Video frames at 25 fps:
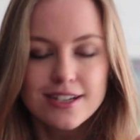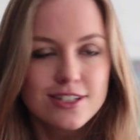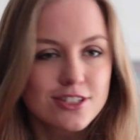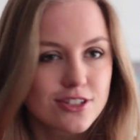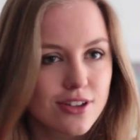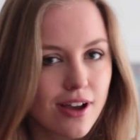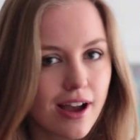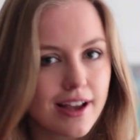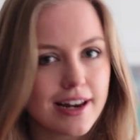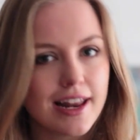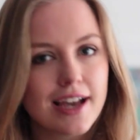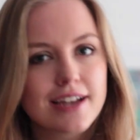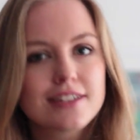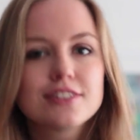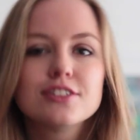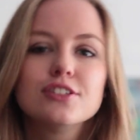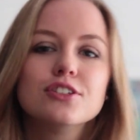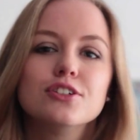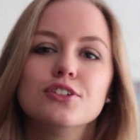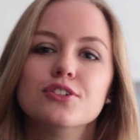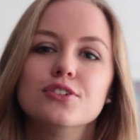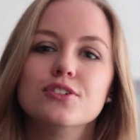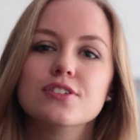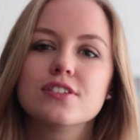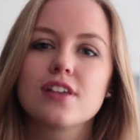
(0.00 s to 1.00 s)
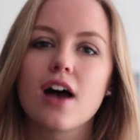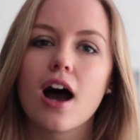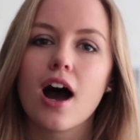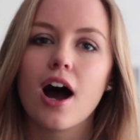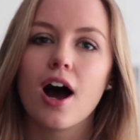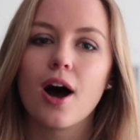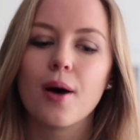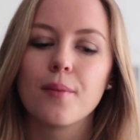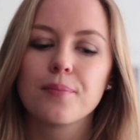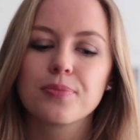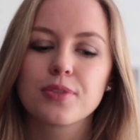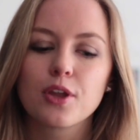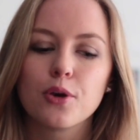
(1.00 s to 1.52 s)
So I like to use
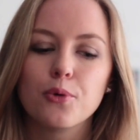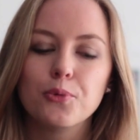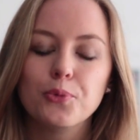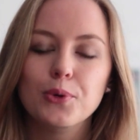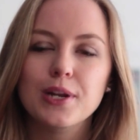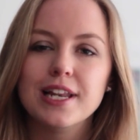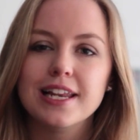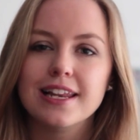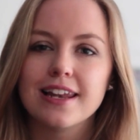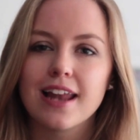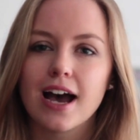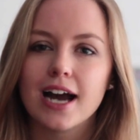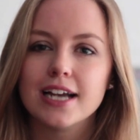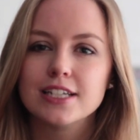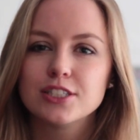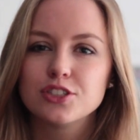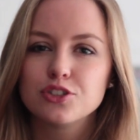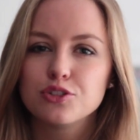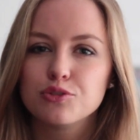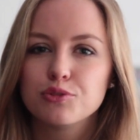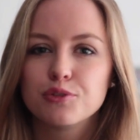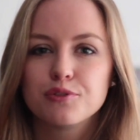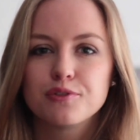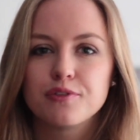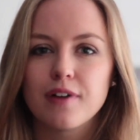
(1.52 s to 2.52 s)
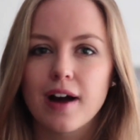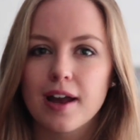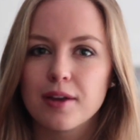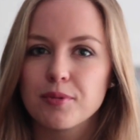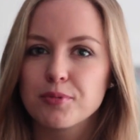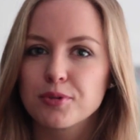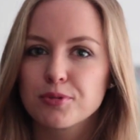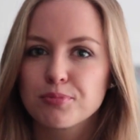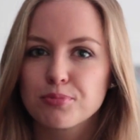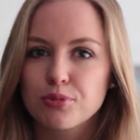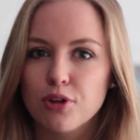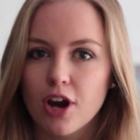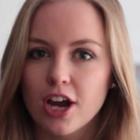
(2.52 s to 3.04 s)
um, a really light dual
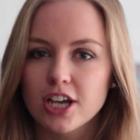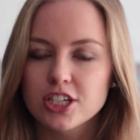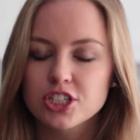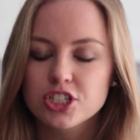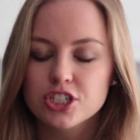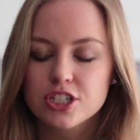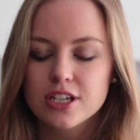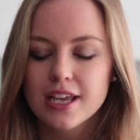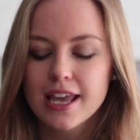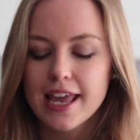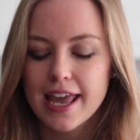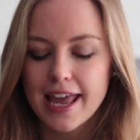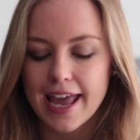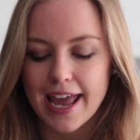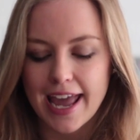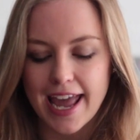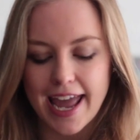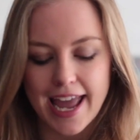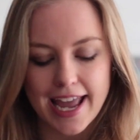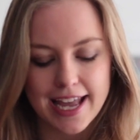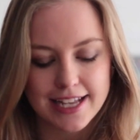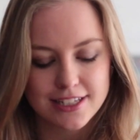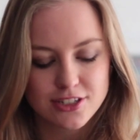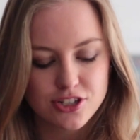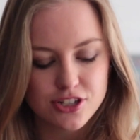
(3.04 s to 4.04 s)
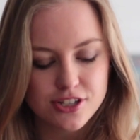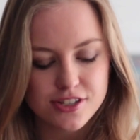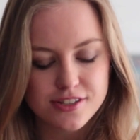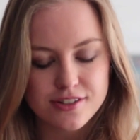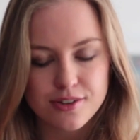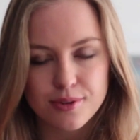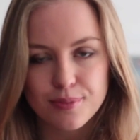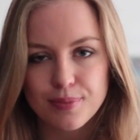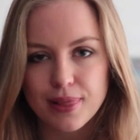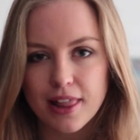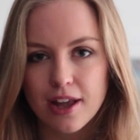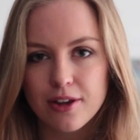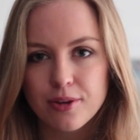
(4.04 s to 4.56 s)
fiber brush and
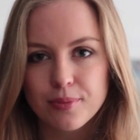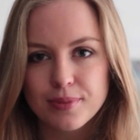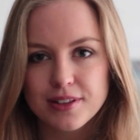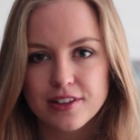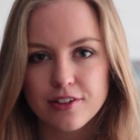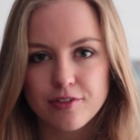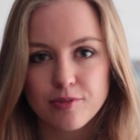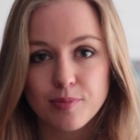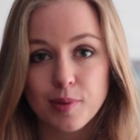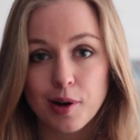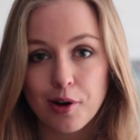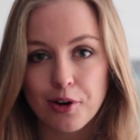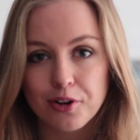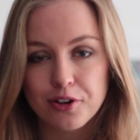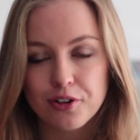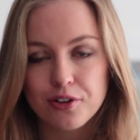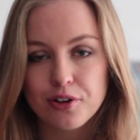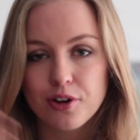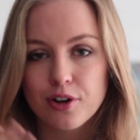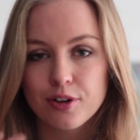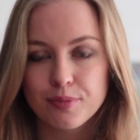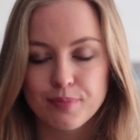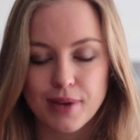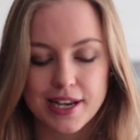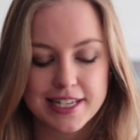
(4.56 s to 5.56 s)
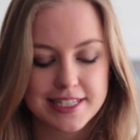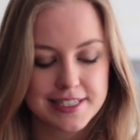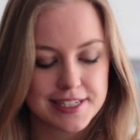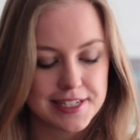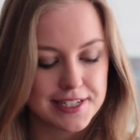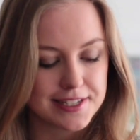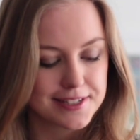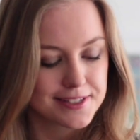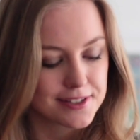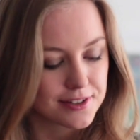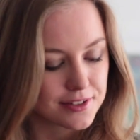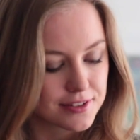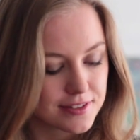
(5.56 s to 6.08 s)
just apply a bit of powder on my
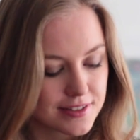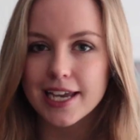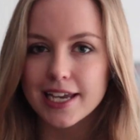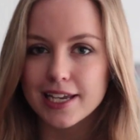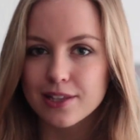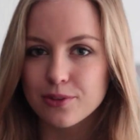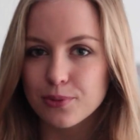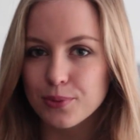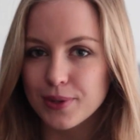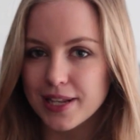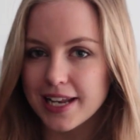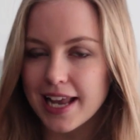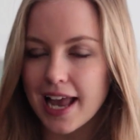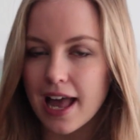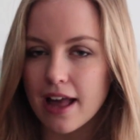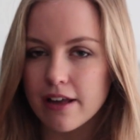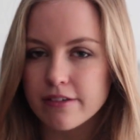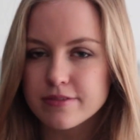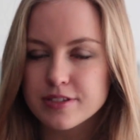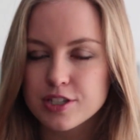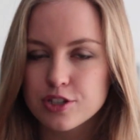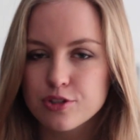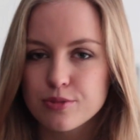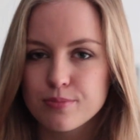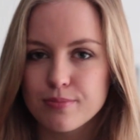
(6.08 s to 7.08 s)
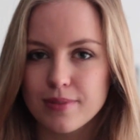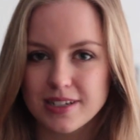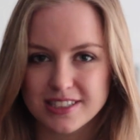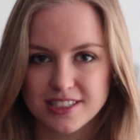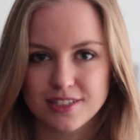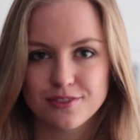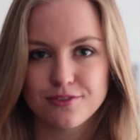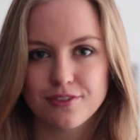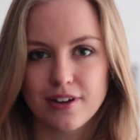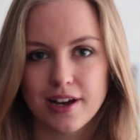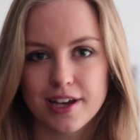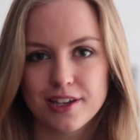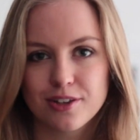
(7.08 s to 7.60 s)
T-zone. It really helps to
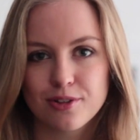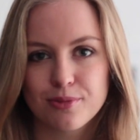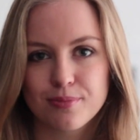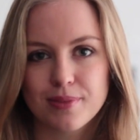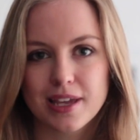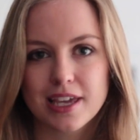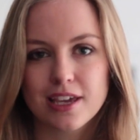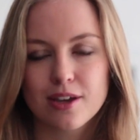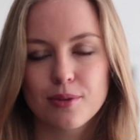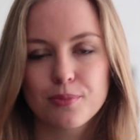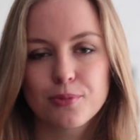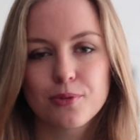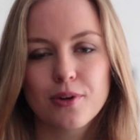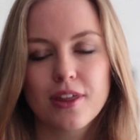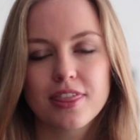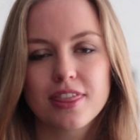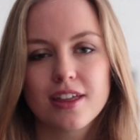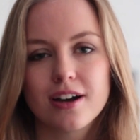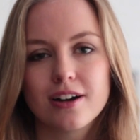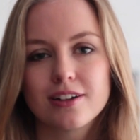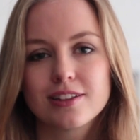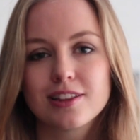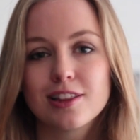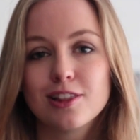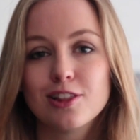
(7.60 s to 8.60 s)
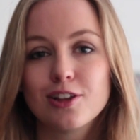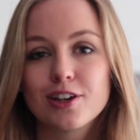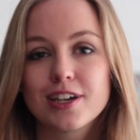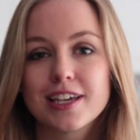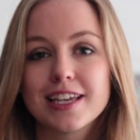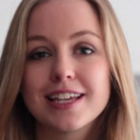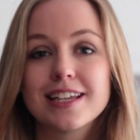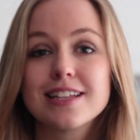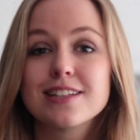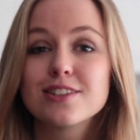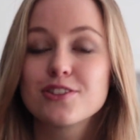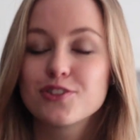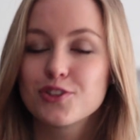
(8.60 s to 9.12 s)
mattify your makeup without
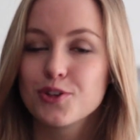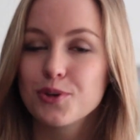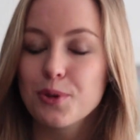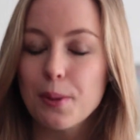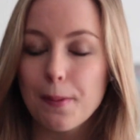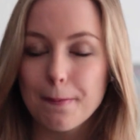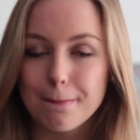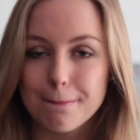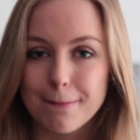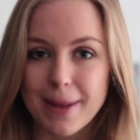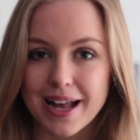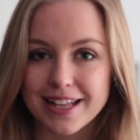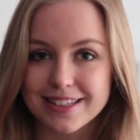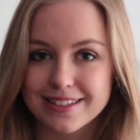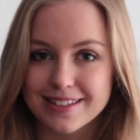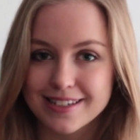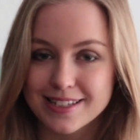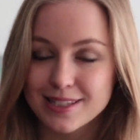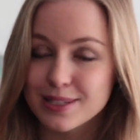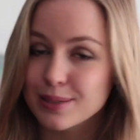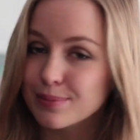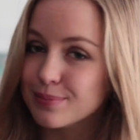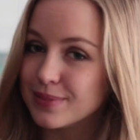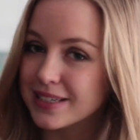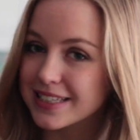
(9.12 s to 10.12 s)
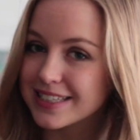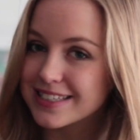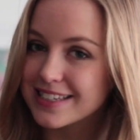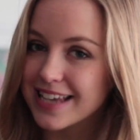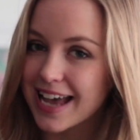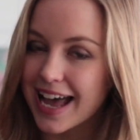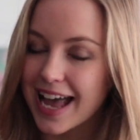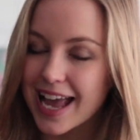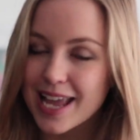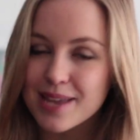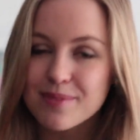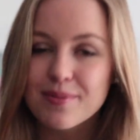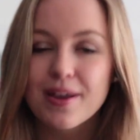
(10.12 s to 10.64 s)
looking too matte in the
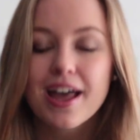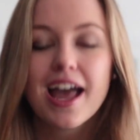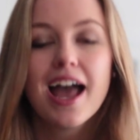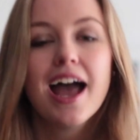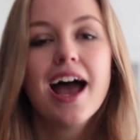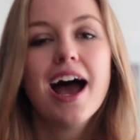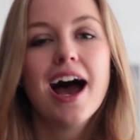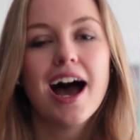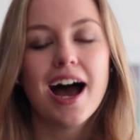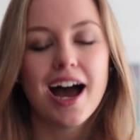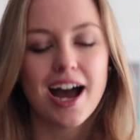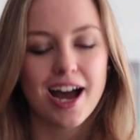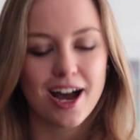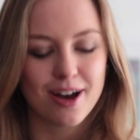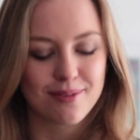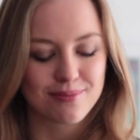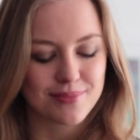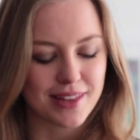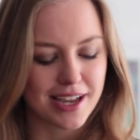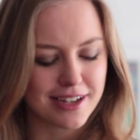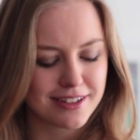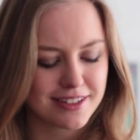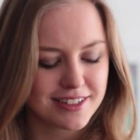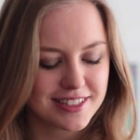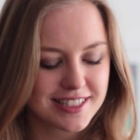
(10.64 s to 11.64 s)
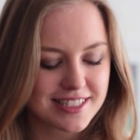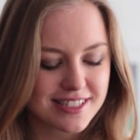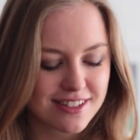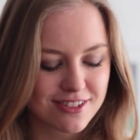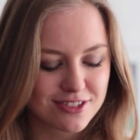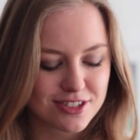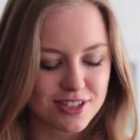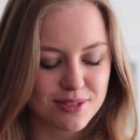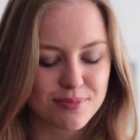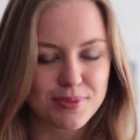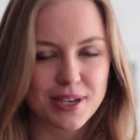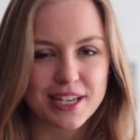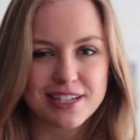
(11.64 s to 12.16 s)
meantime. Um, I know it
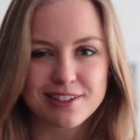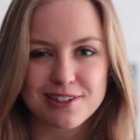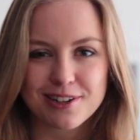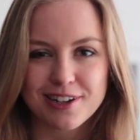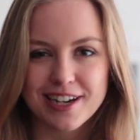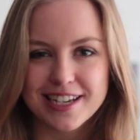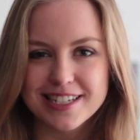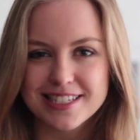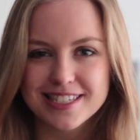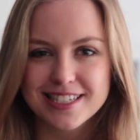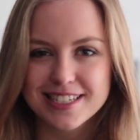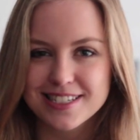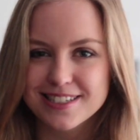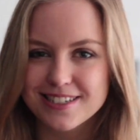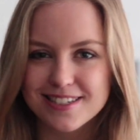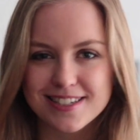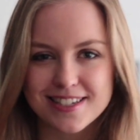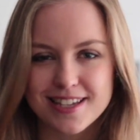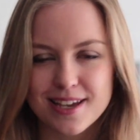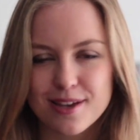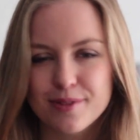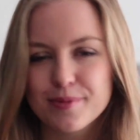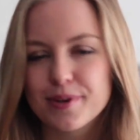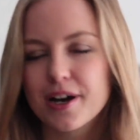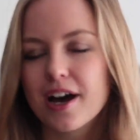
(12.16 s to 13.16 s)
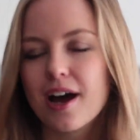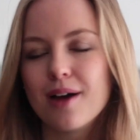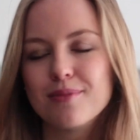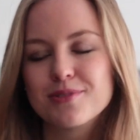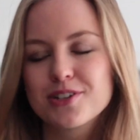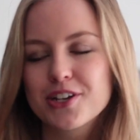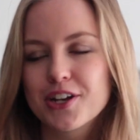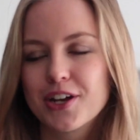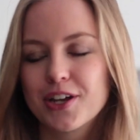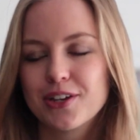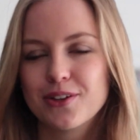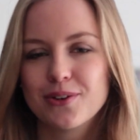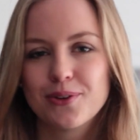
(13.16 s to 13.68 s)
sounds a bit crazy to say, but I'm
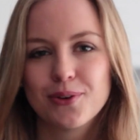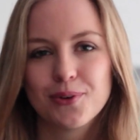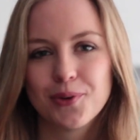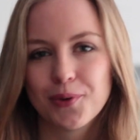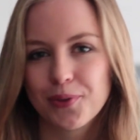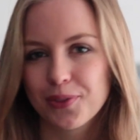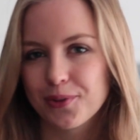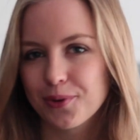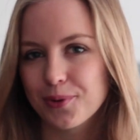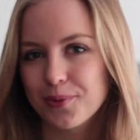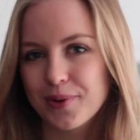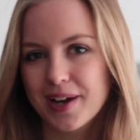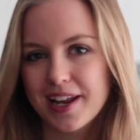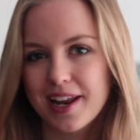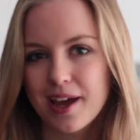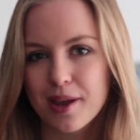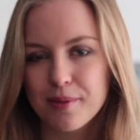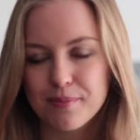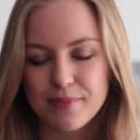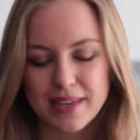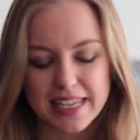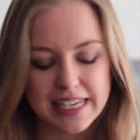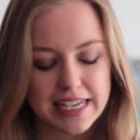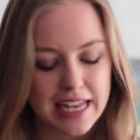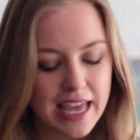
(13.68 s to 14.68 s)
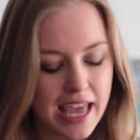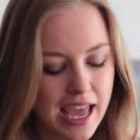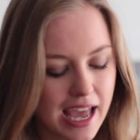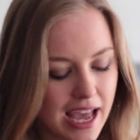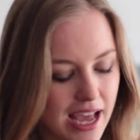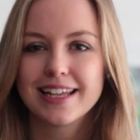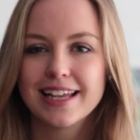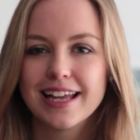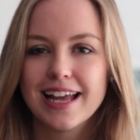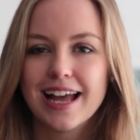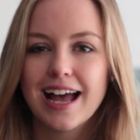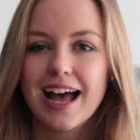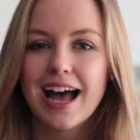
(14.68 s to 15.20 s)
sure you all know what I mean.
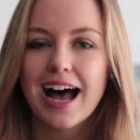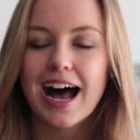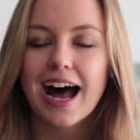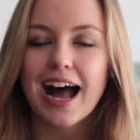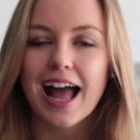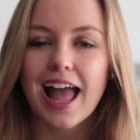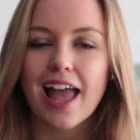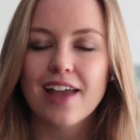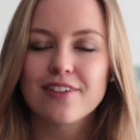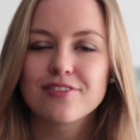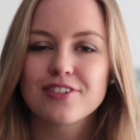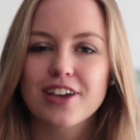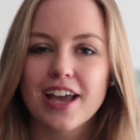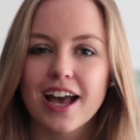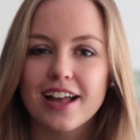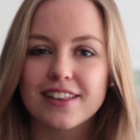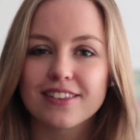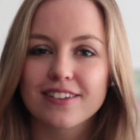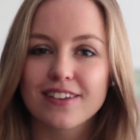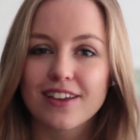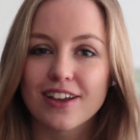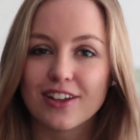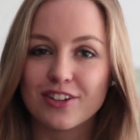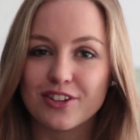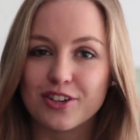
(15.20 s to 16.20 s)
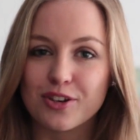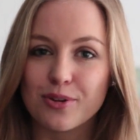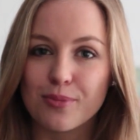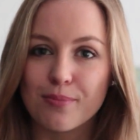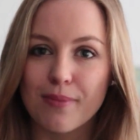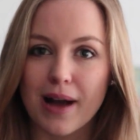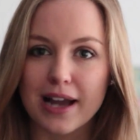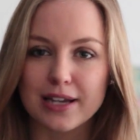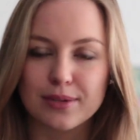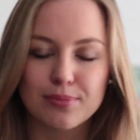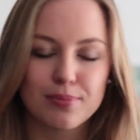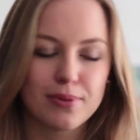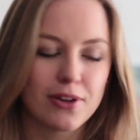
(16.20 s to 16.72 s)
I've got a new
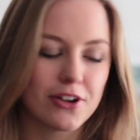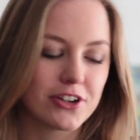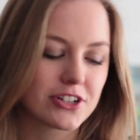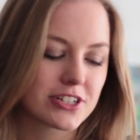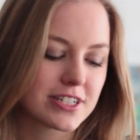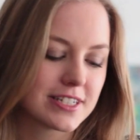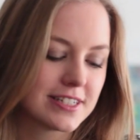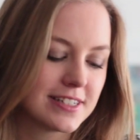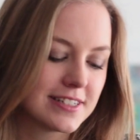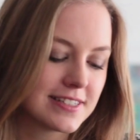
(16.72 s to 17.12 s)
MAC blush.